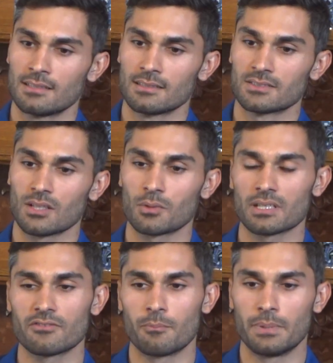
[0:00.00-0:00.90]
So I want to
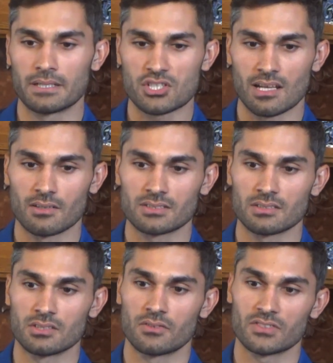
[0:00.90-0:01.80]
give a big shout out to
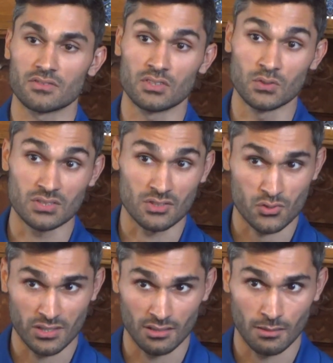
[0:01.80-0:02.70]
the University of Houston
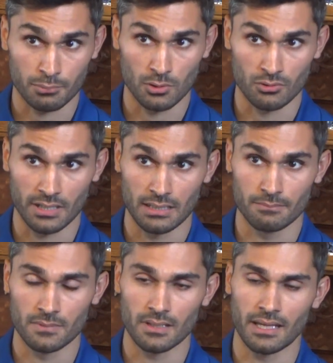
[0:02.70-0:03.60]
Street Law
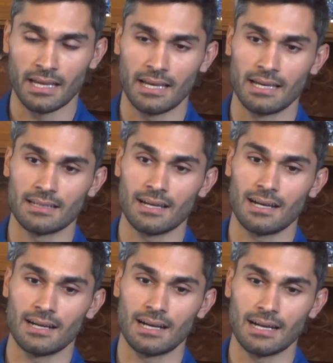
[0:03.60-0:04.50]
Program. And
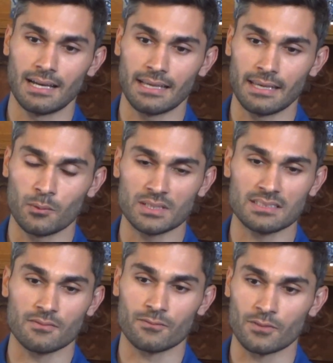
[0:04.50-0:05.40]
It was
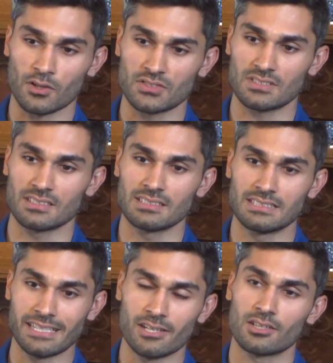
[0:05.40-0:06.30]
the first
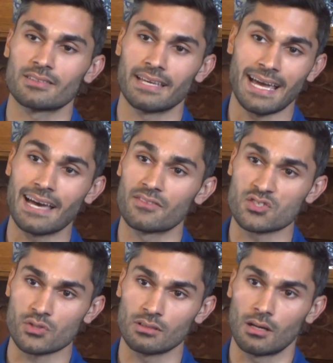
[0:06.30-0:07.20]
year they had the street law